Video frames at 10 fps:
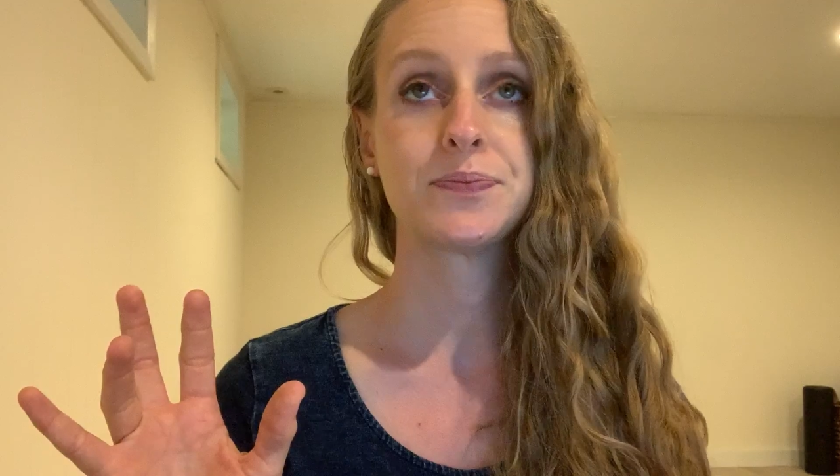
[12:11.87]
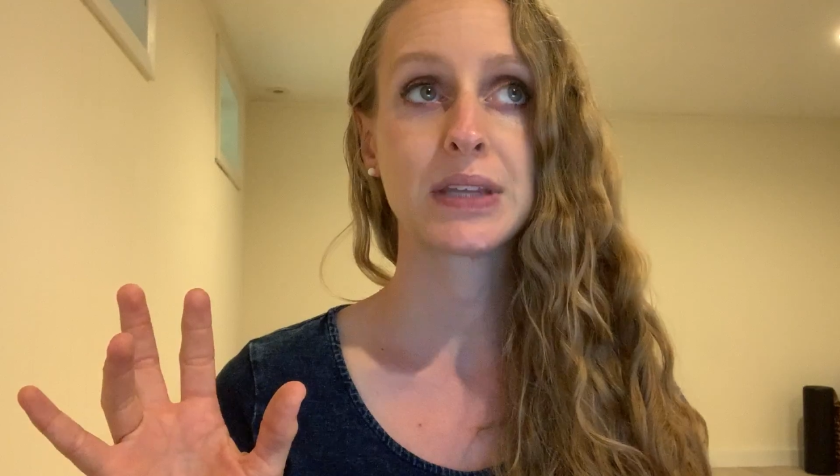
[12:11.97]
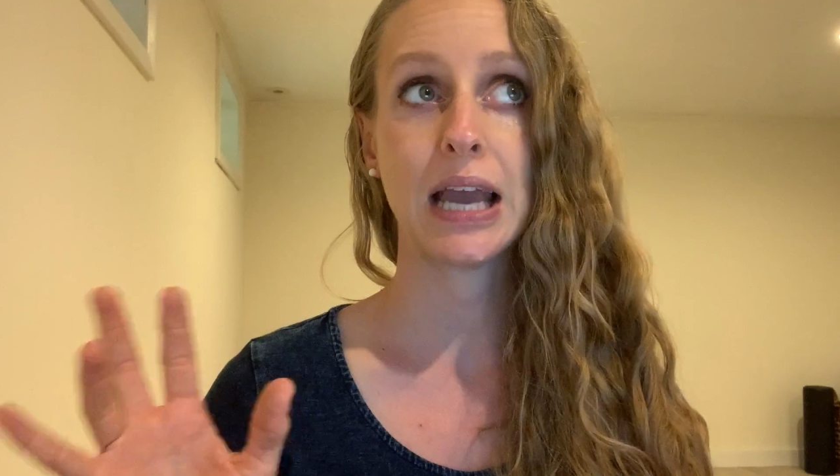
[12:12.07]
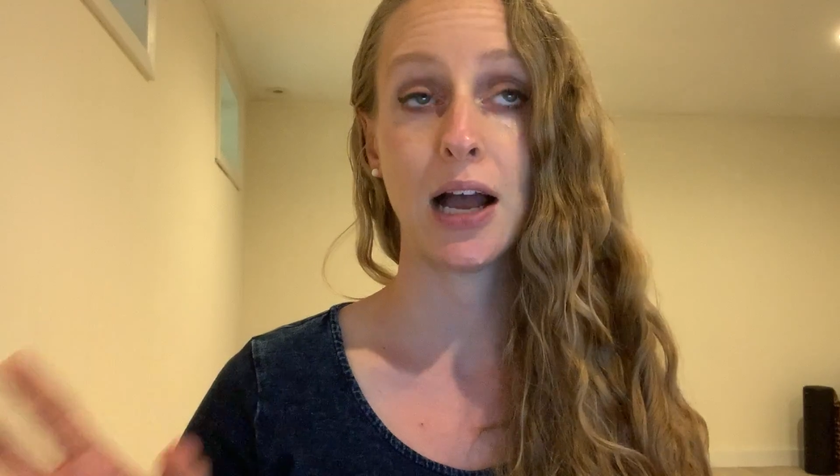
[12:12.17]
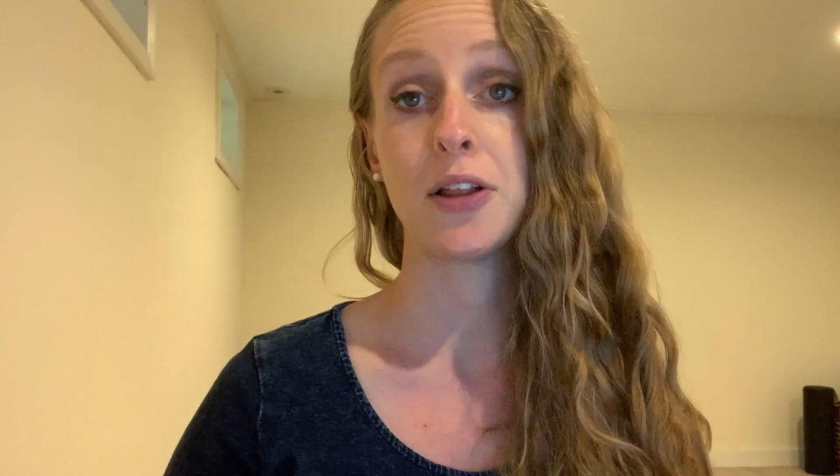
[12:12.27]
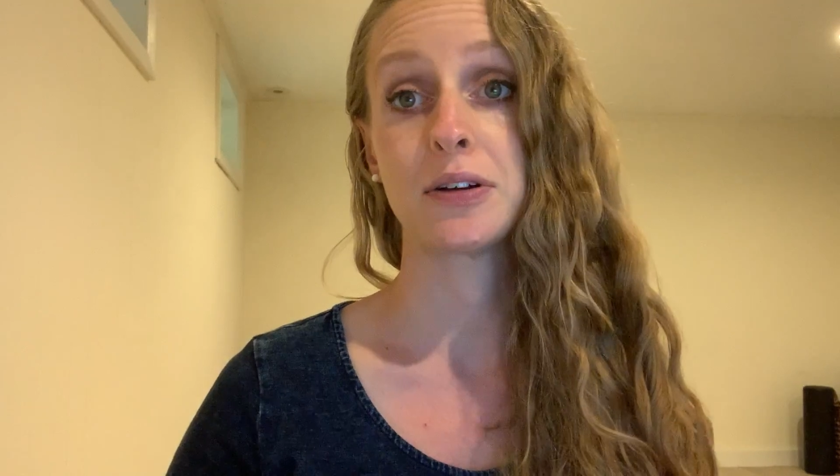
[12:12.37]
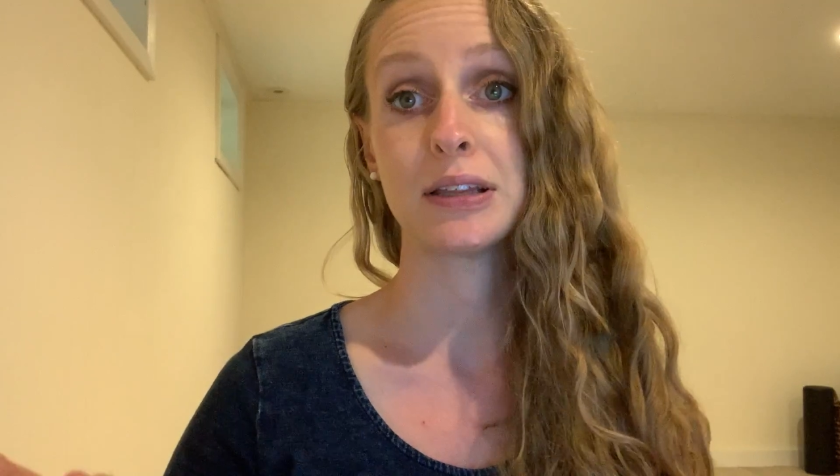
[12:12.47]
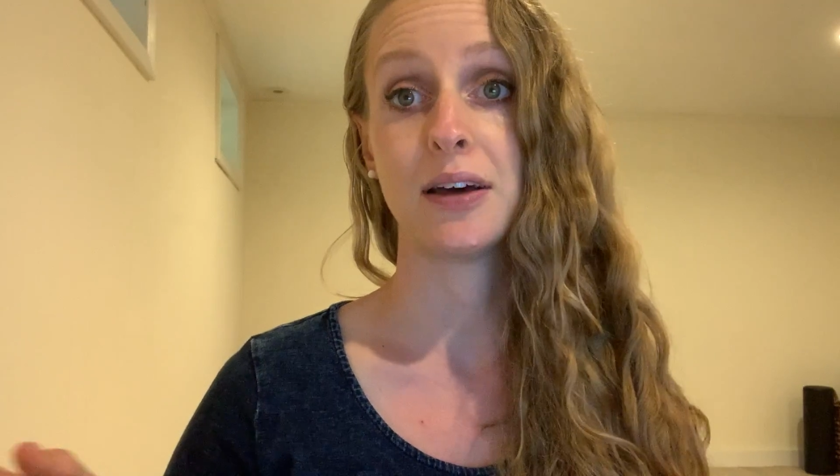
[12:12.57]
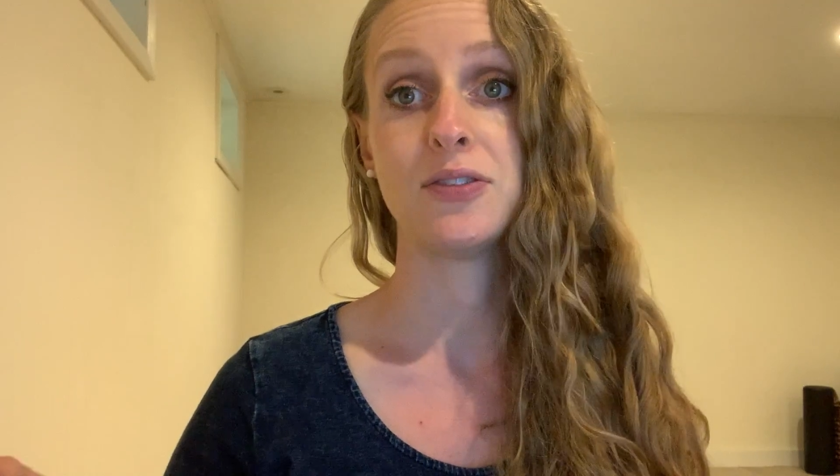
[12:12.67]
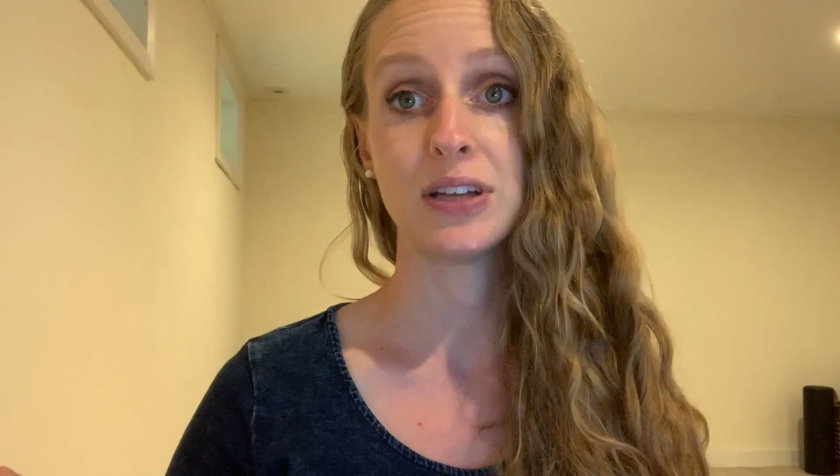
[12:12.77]
calorie
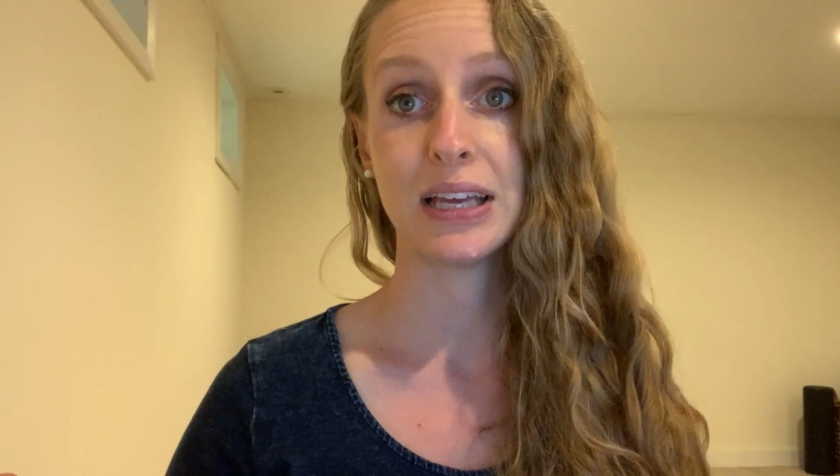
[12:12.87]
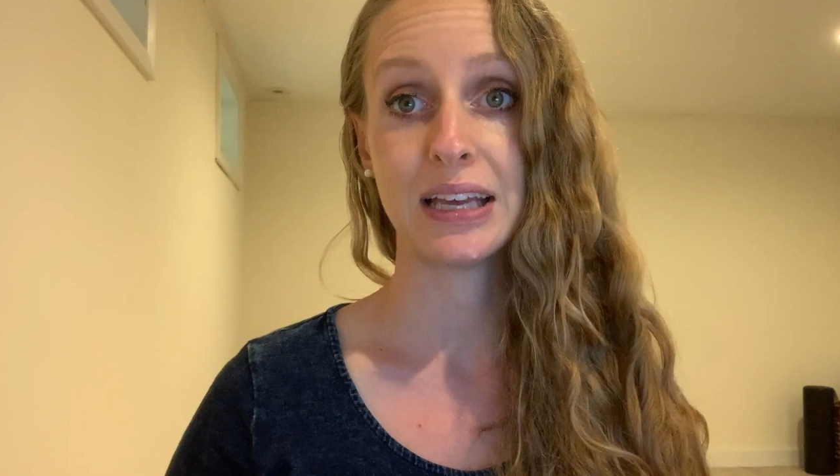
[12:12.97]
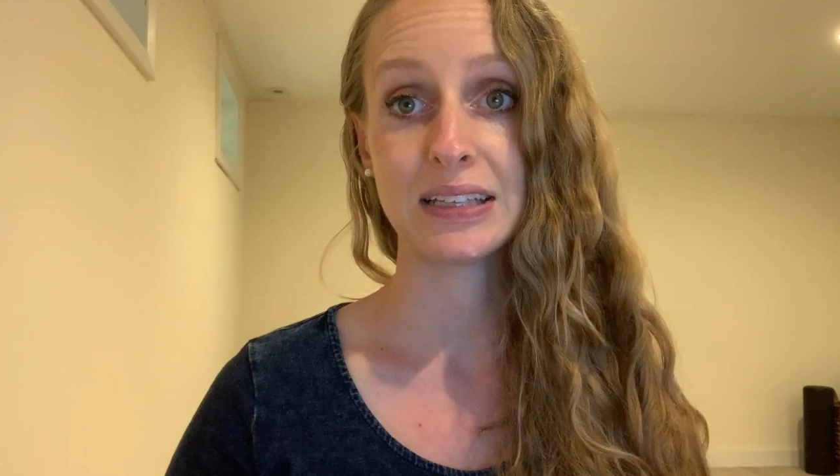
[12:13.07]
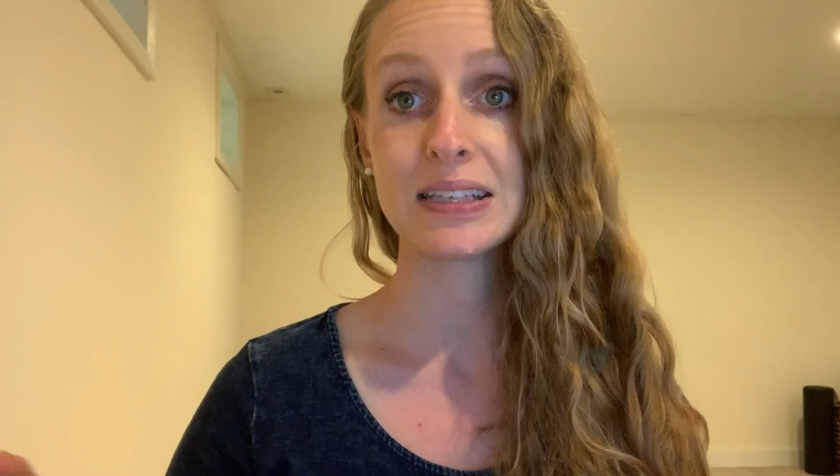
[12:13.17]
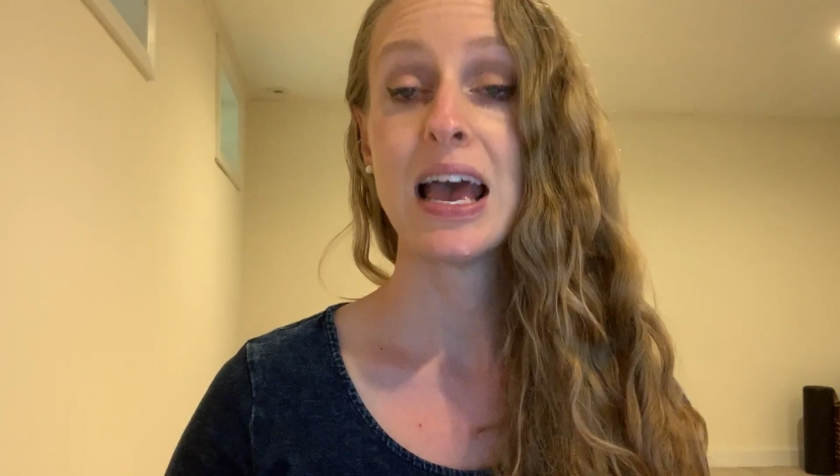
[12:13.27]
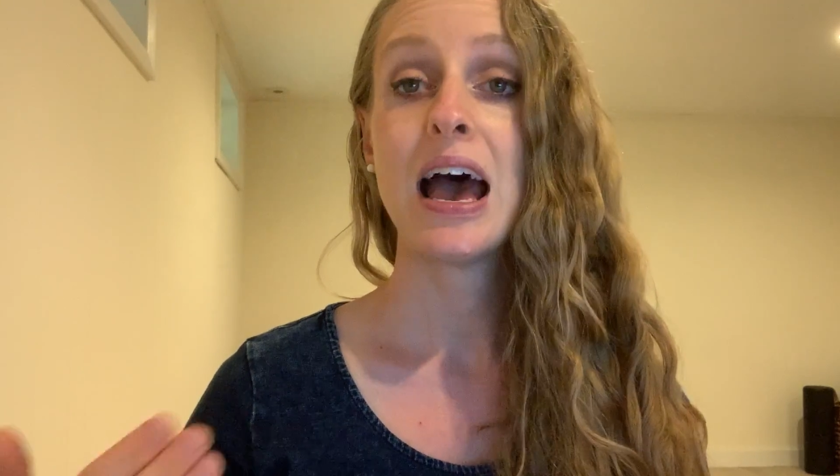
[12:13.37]
level is.